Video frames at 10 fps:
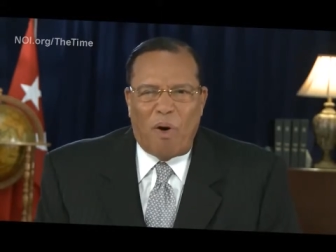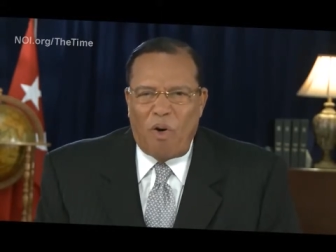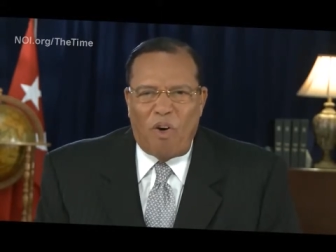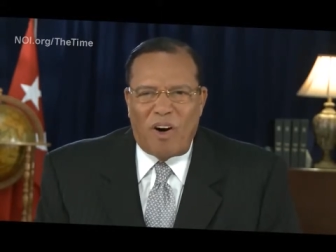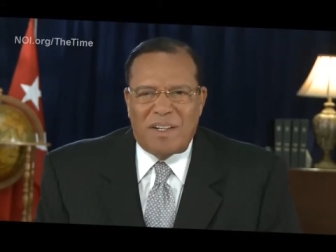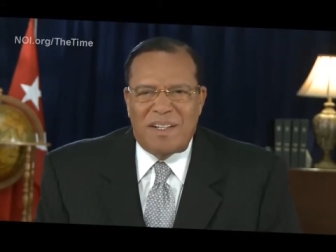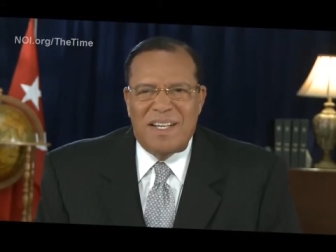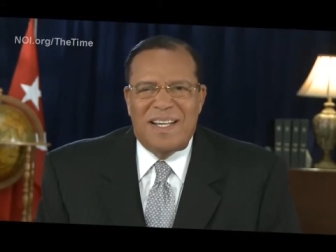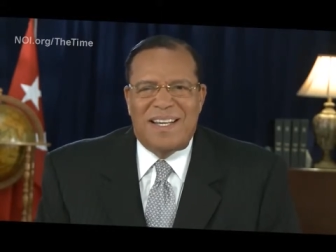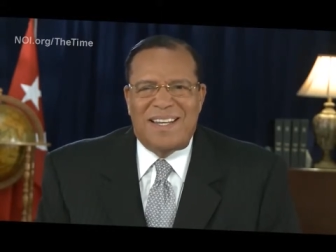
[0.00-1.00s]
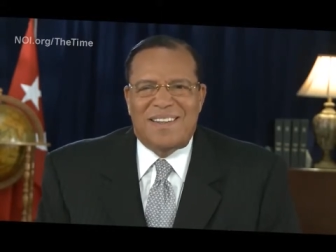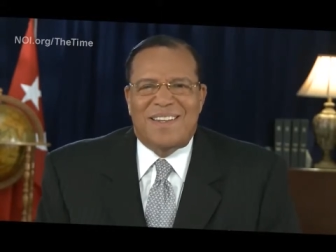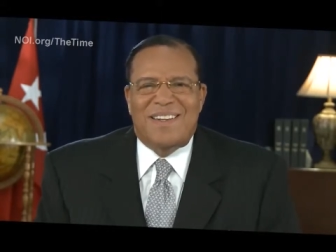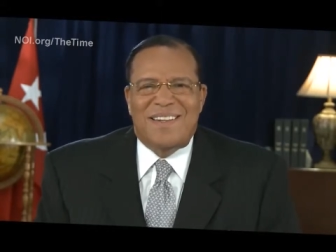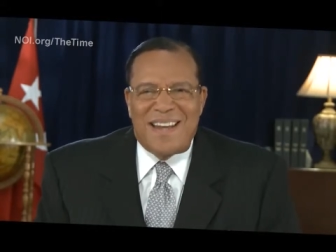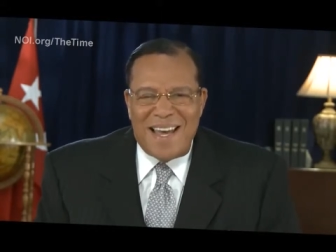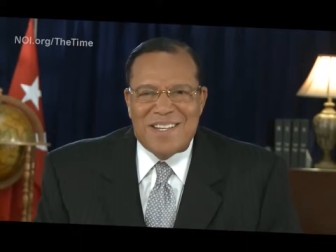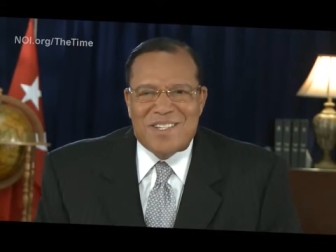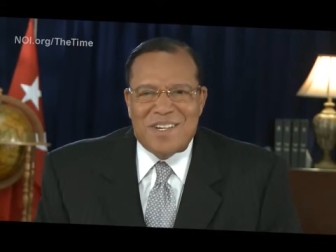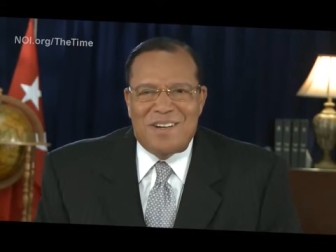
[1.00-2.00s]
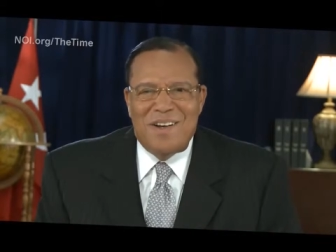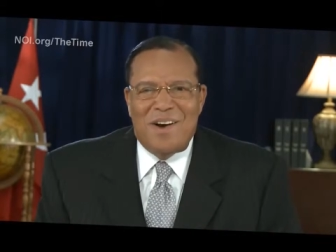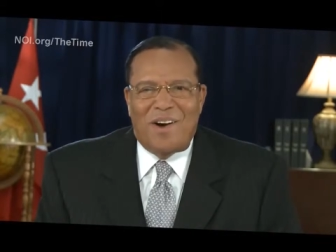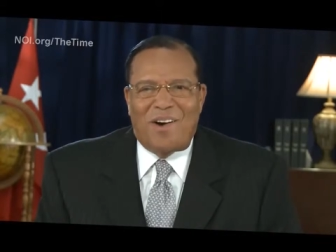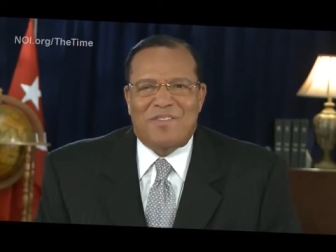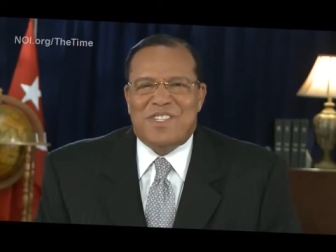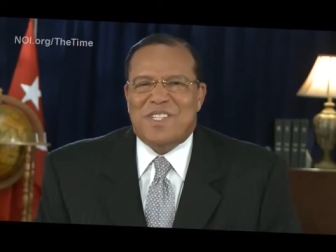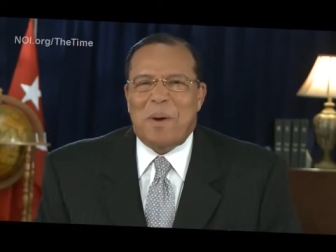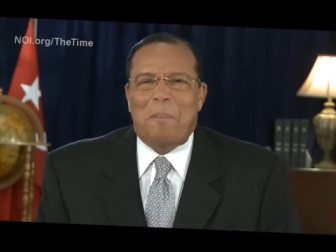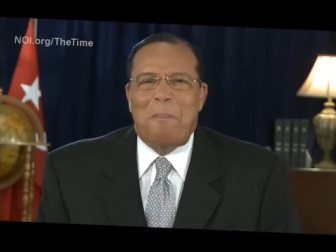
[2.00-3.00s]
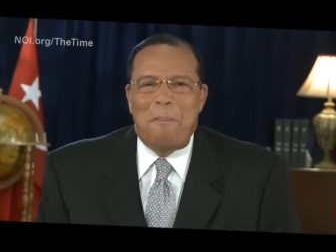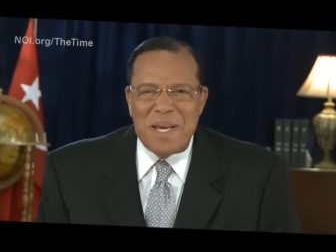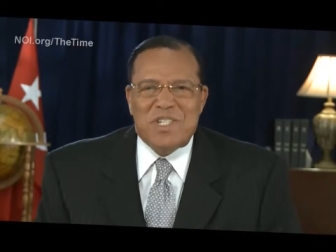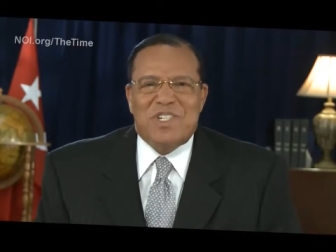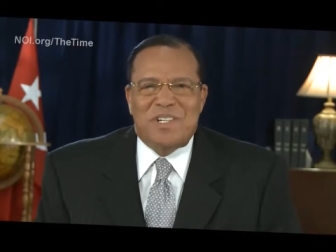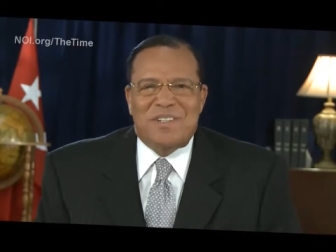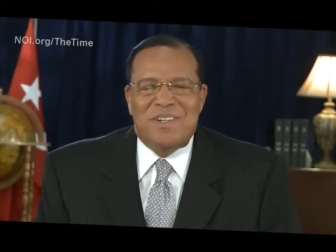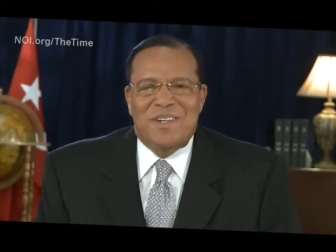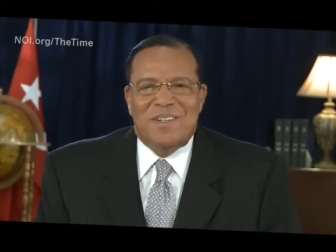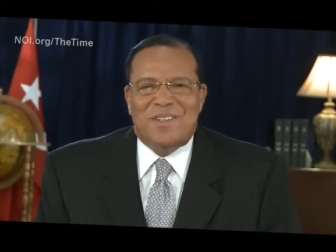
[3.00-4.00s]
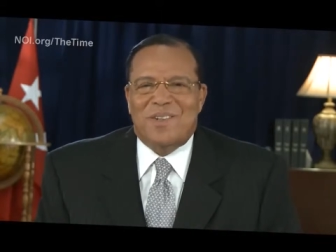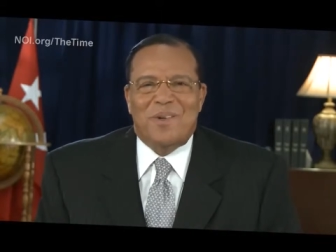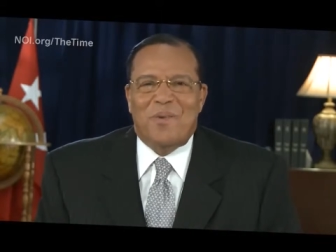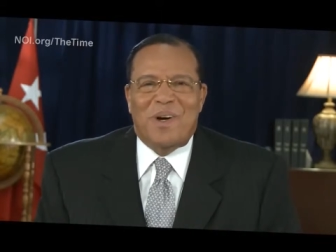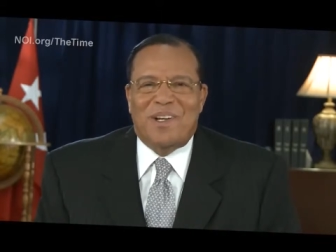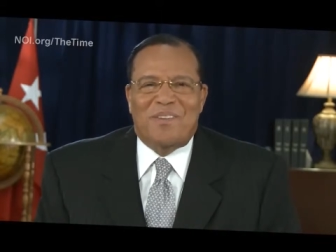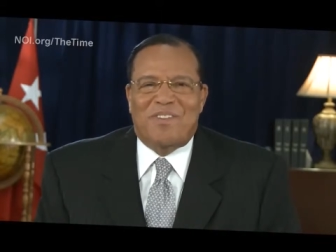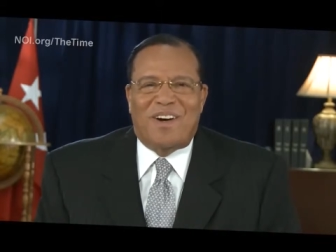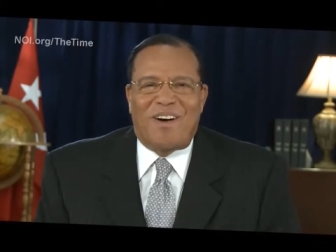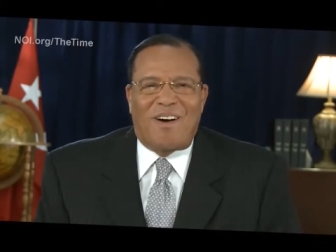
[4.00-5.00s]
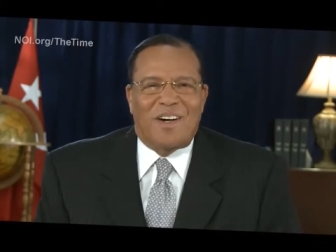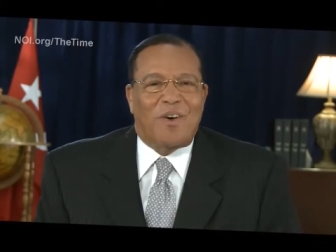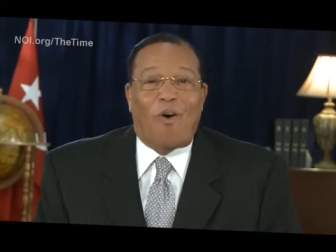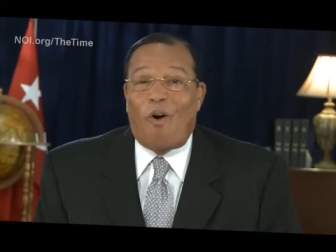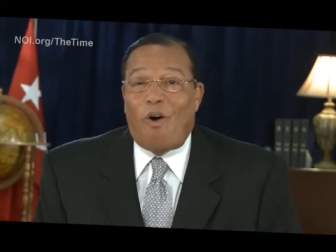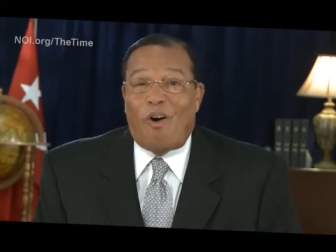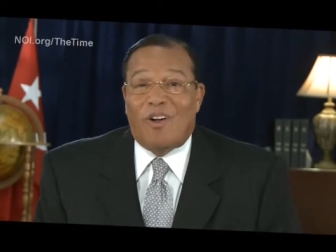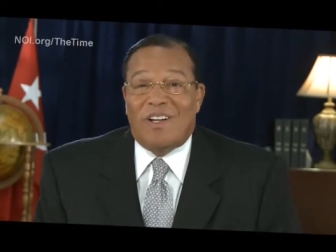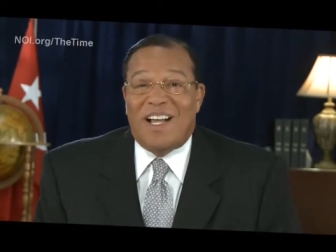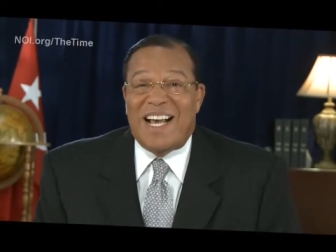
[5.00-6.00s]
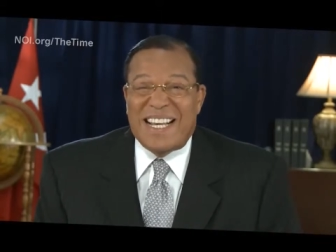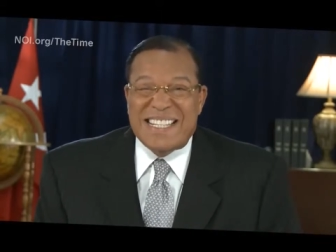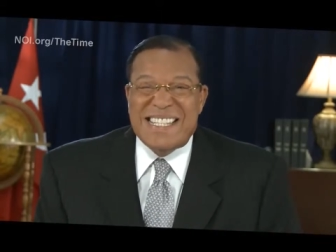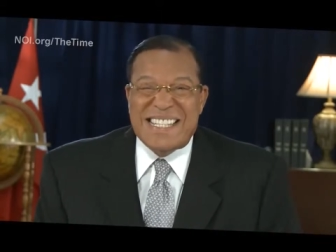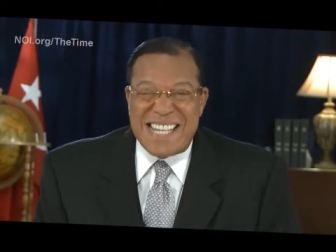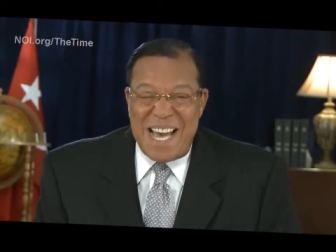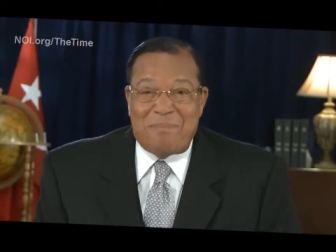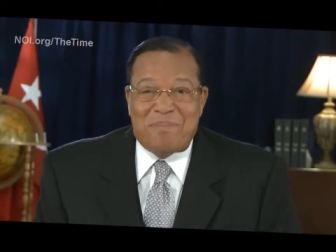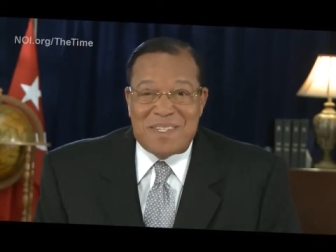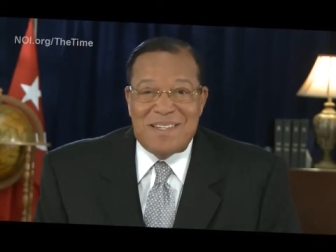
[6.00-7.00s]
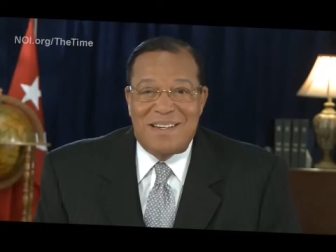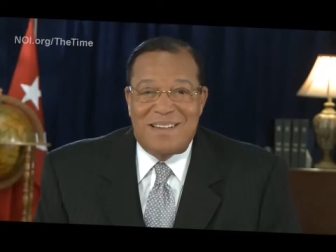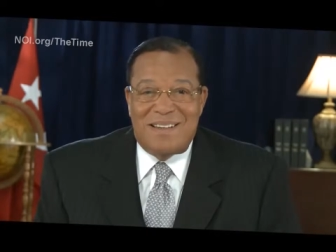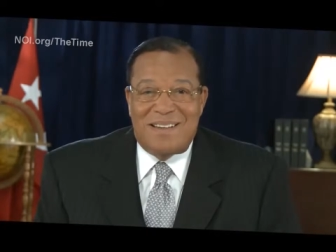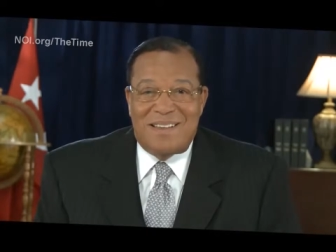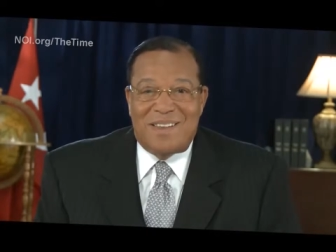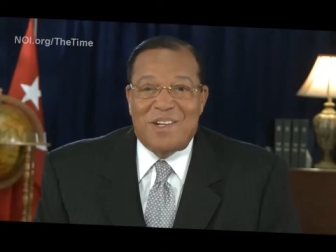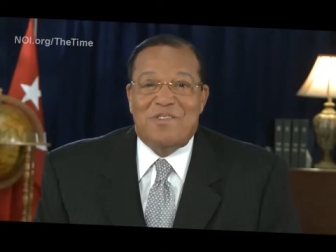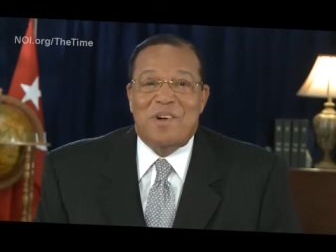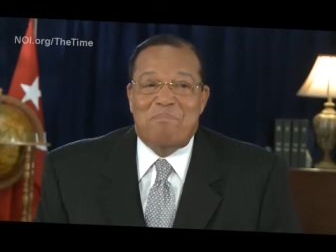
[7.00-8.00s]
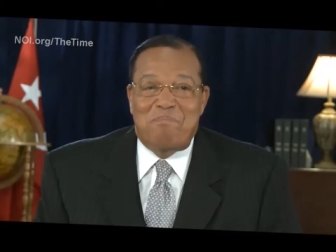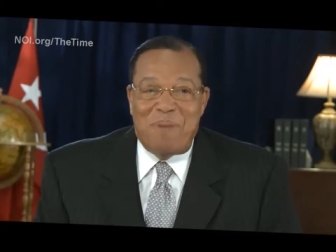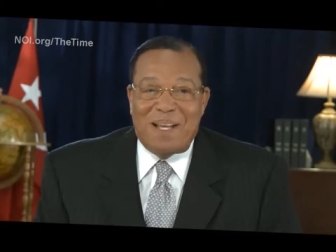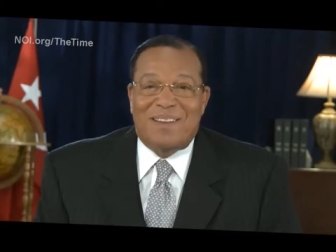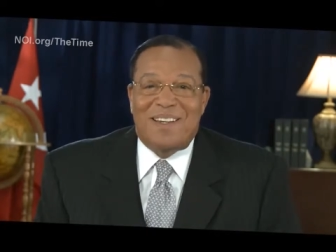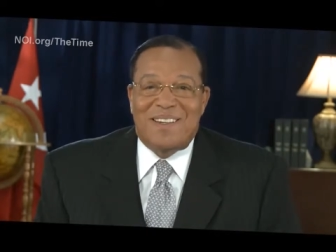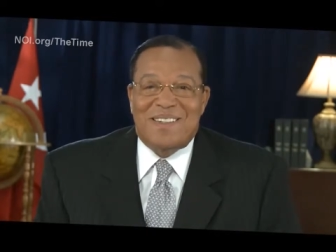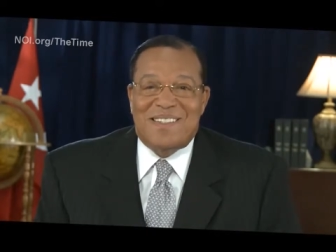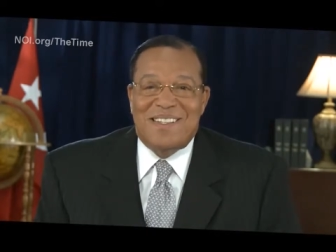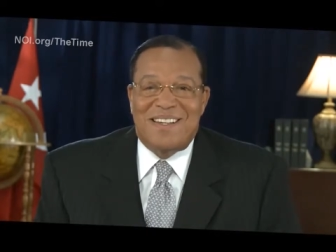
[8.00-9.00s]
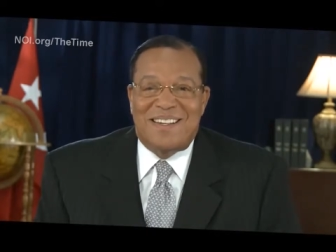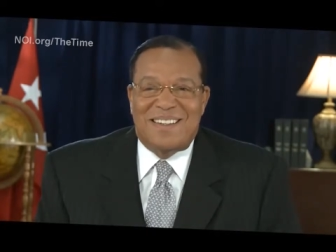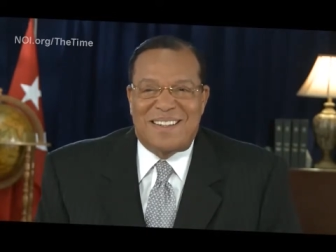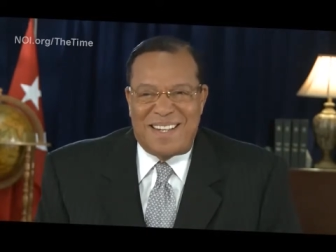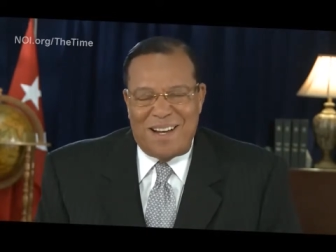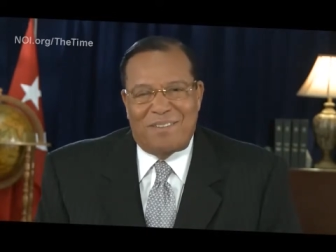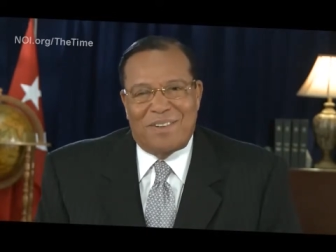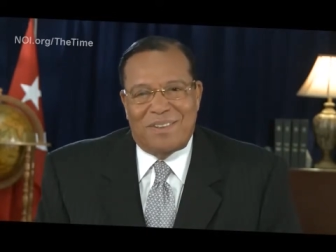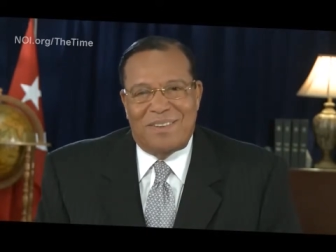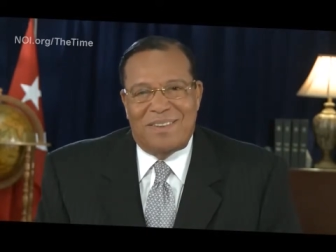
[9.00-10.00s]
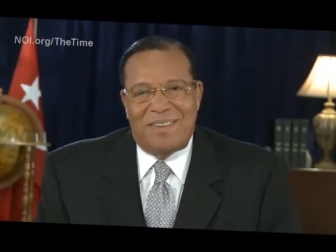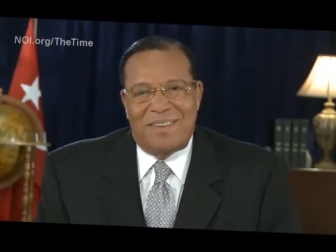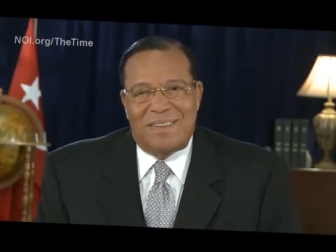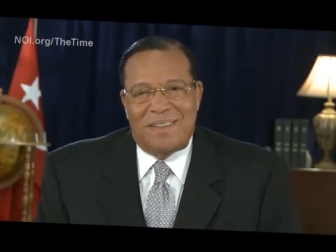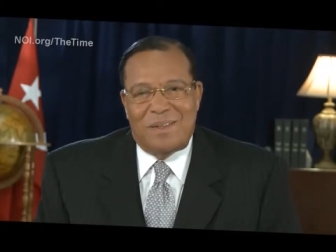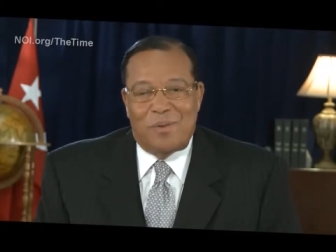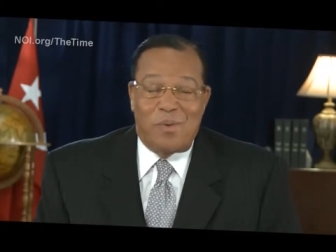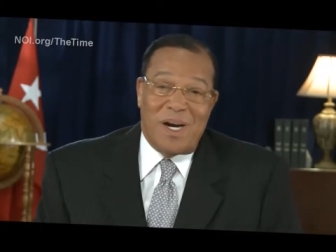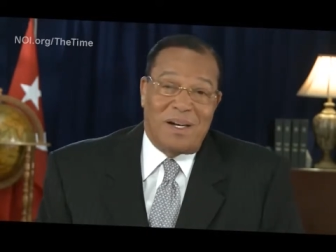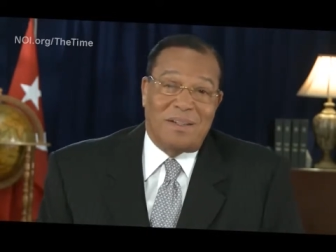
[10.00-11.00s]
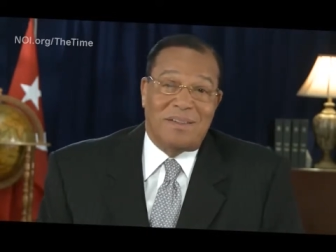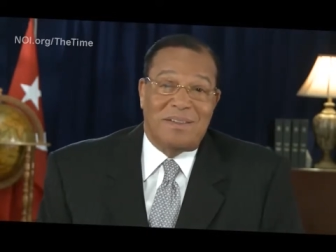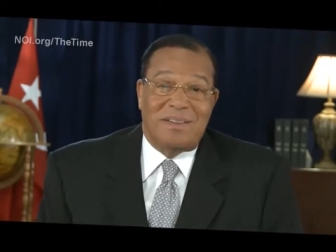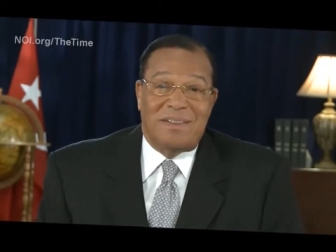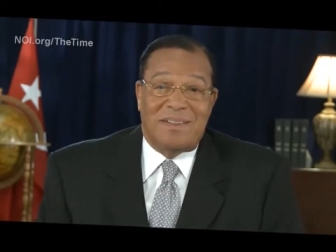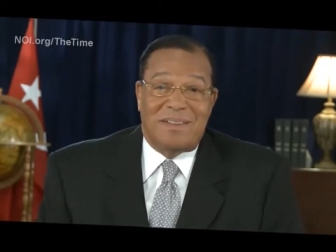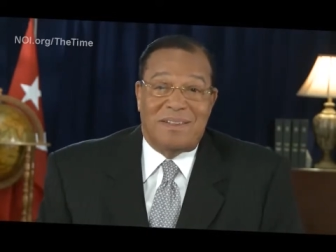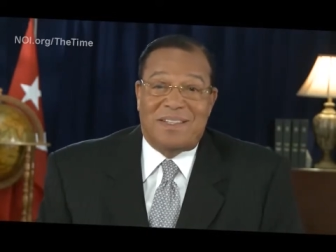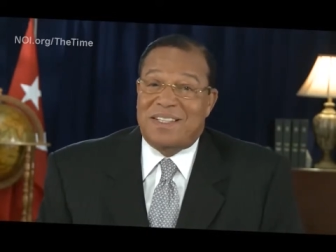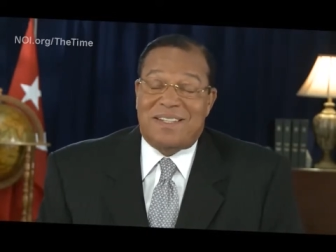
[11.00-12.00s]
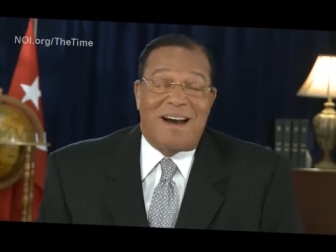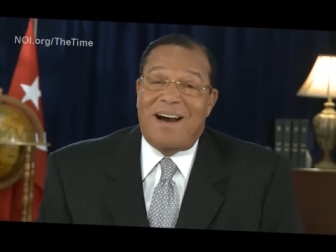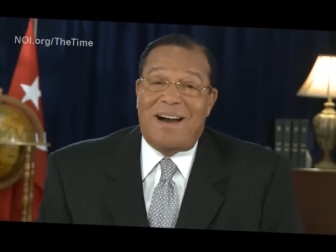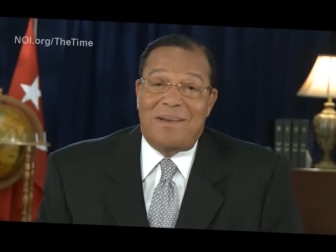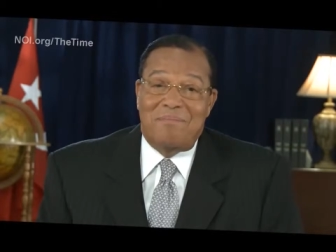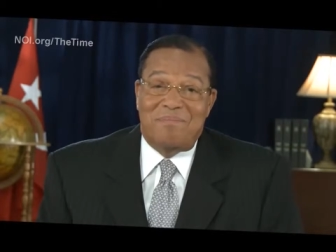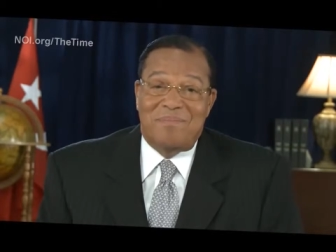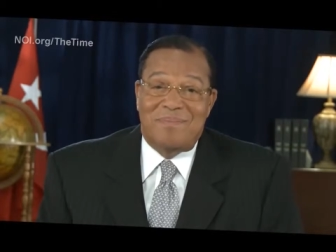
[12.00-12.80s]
born in the nature of submission to the will of God, all except the rebellious devil. Well, the time